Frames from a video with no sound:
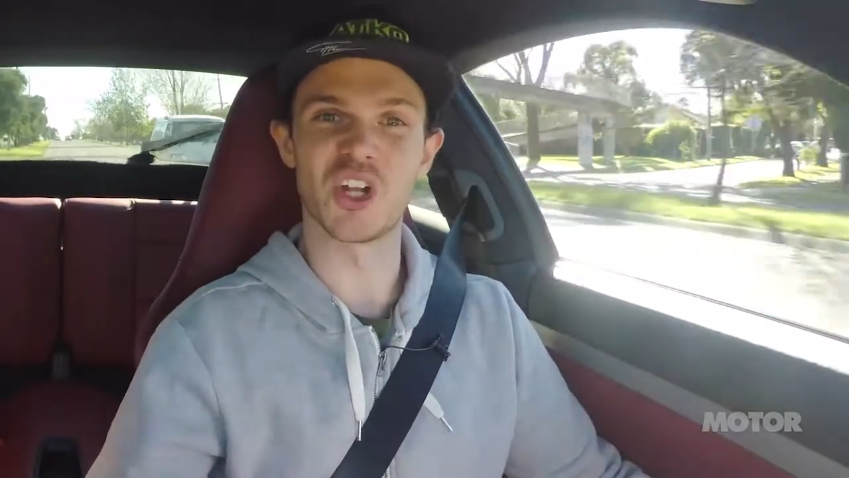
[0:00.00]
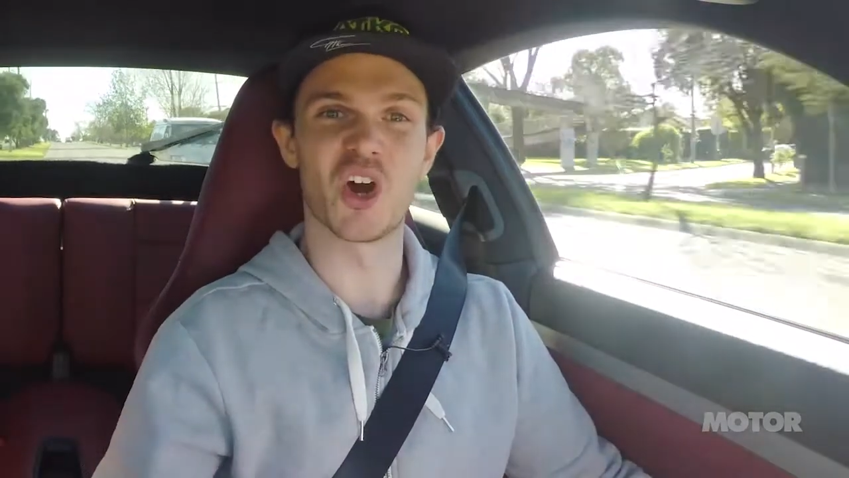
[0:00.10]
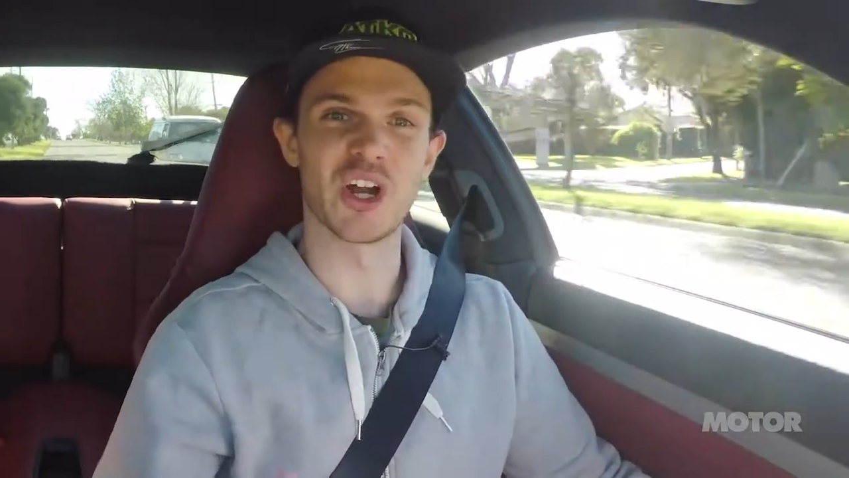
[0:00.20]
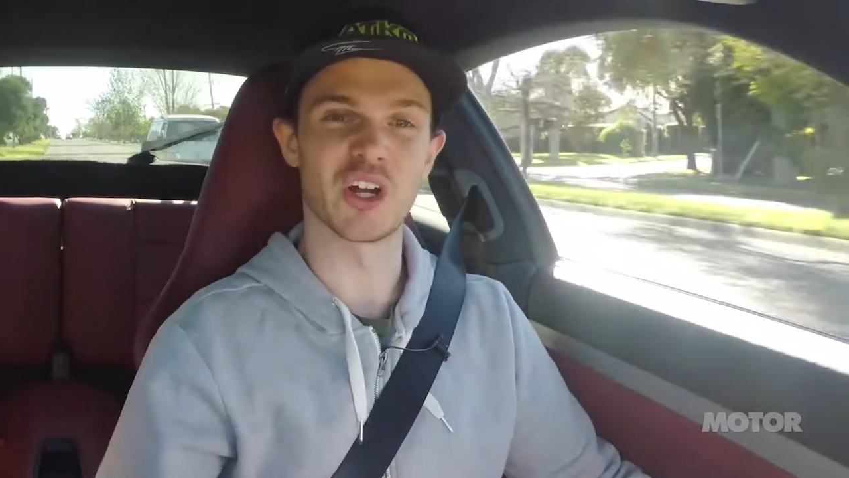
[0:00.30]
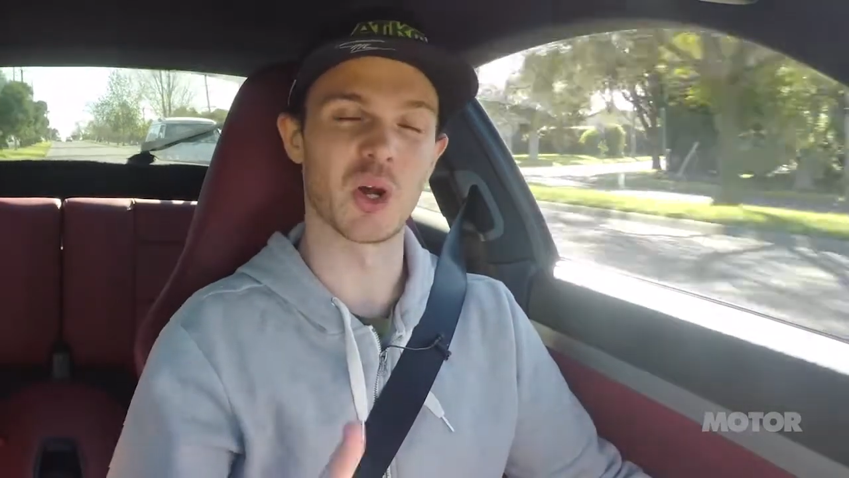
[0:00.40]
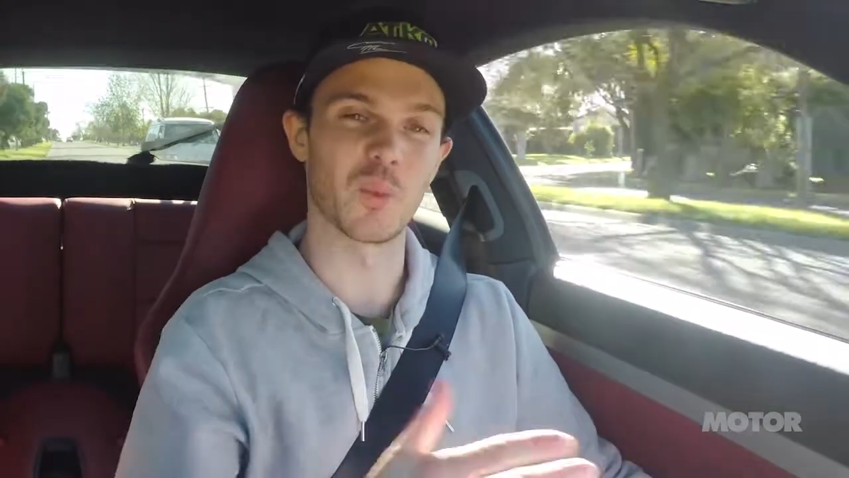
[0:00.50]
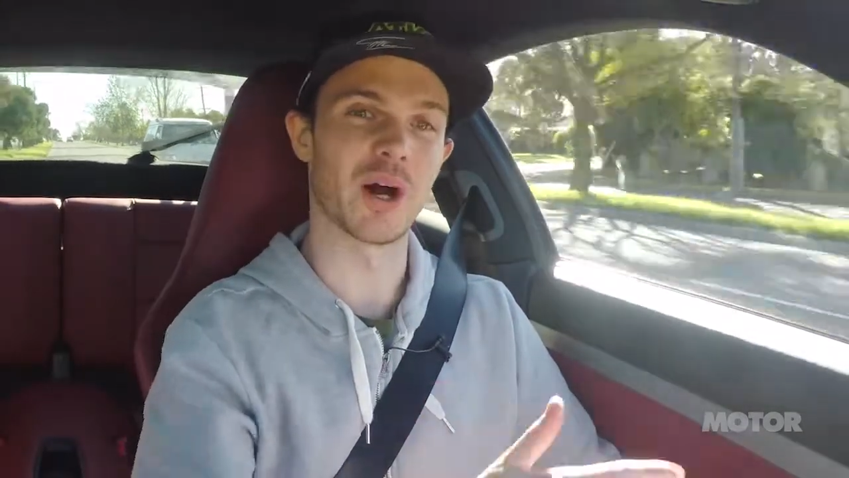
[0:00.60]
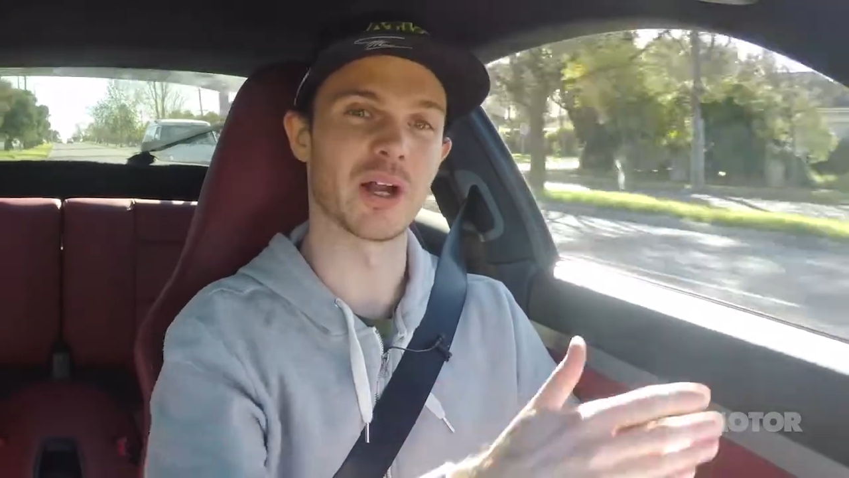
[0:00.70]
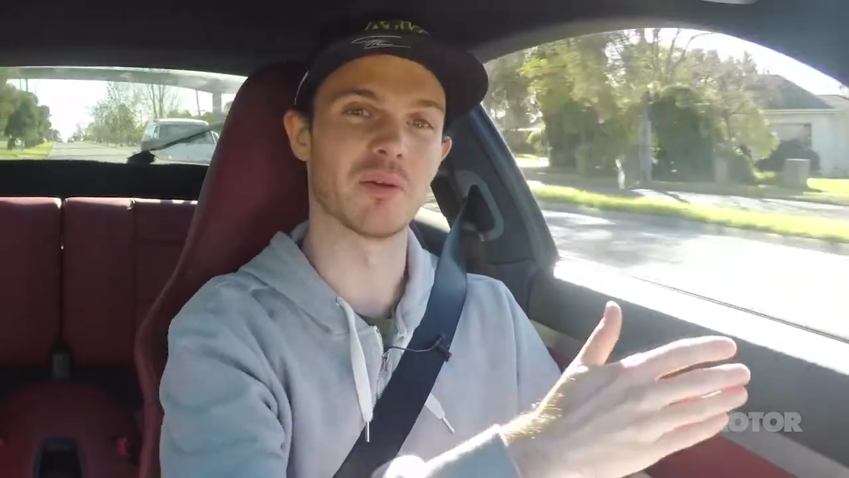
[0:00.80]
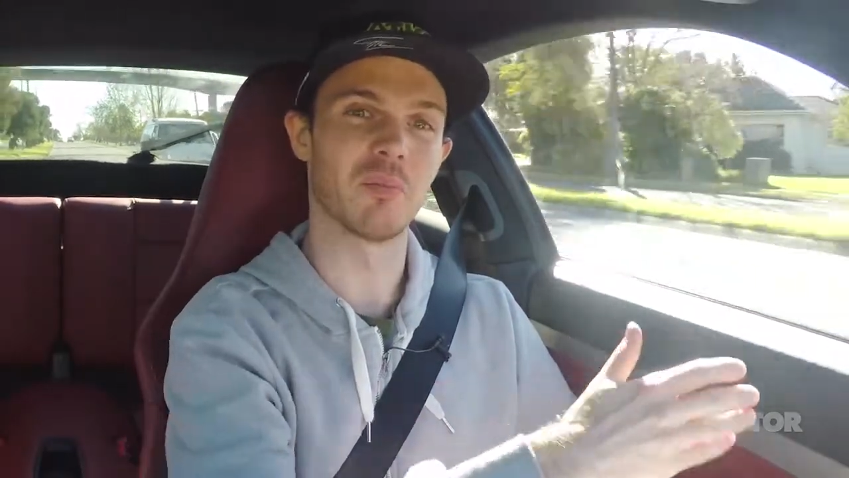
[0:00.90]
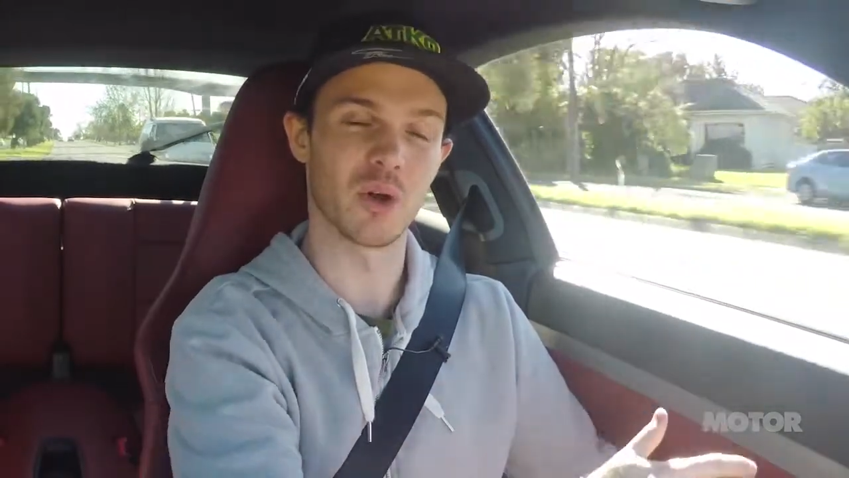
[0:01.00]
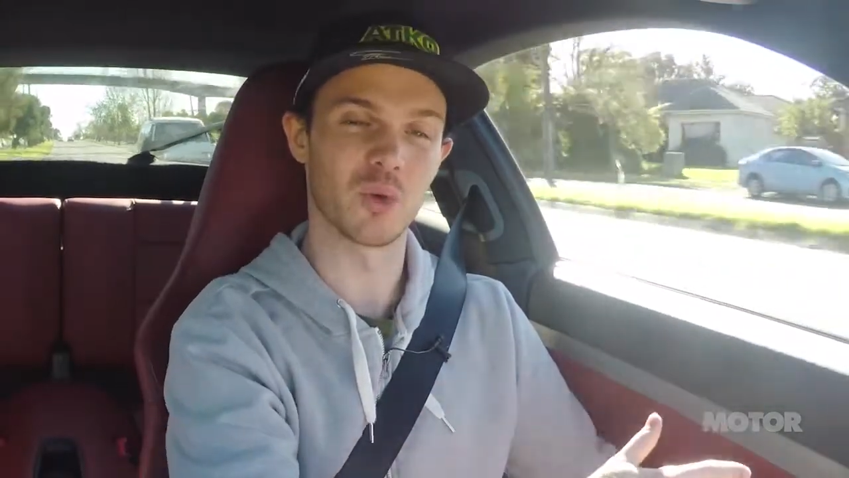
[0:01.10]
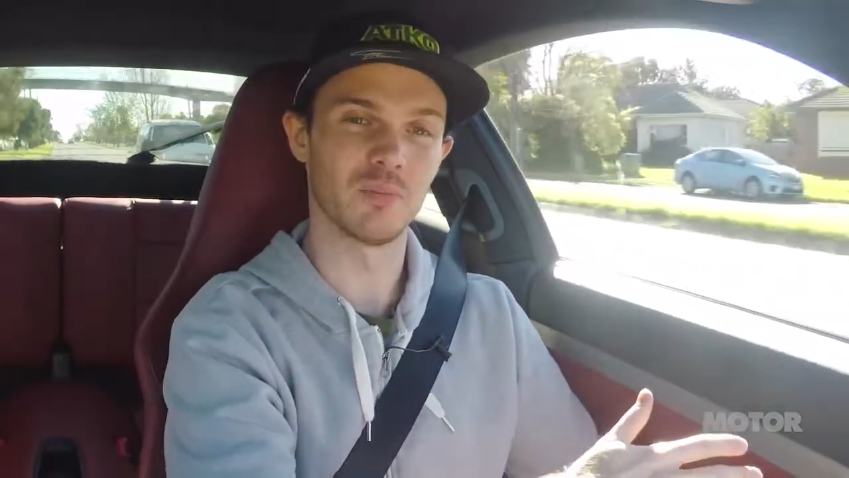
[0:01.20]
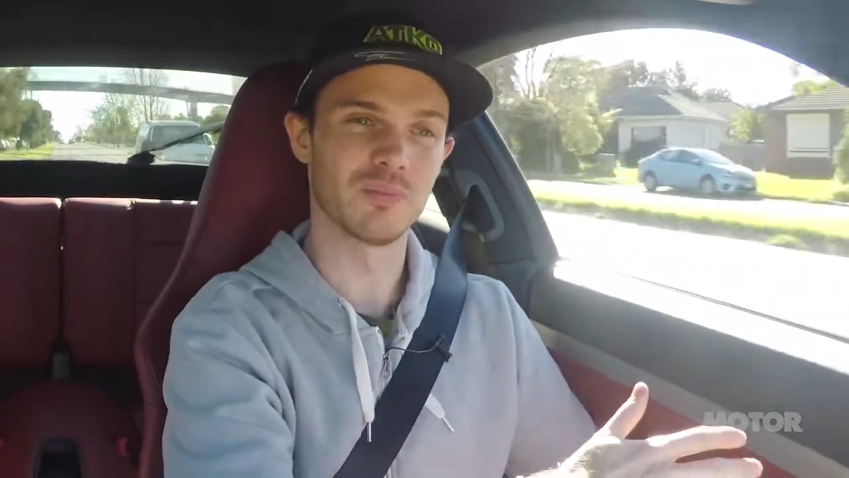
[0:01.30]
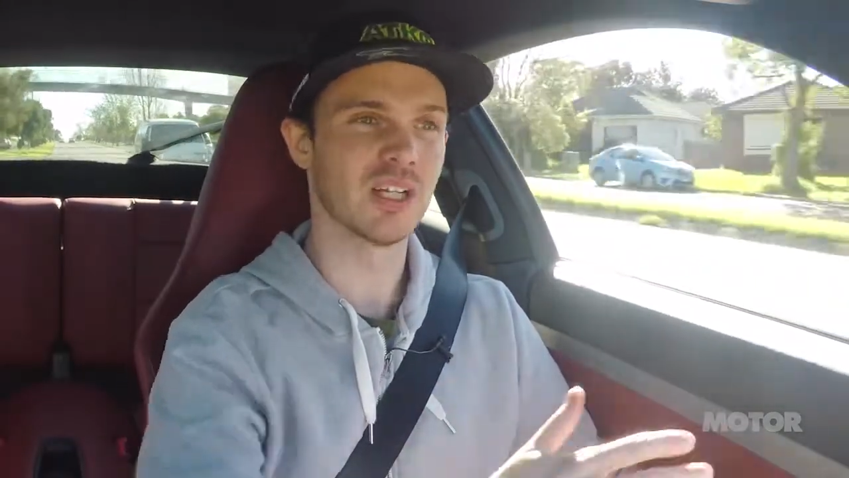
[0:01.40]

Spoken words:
991 model.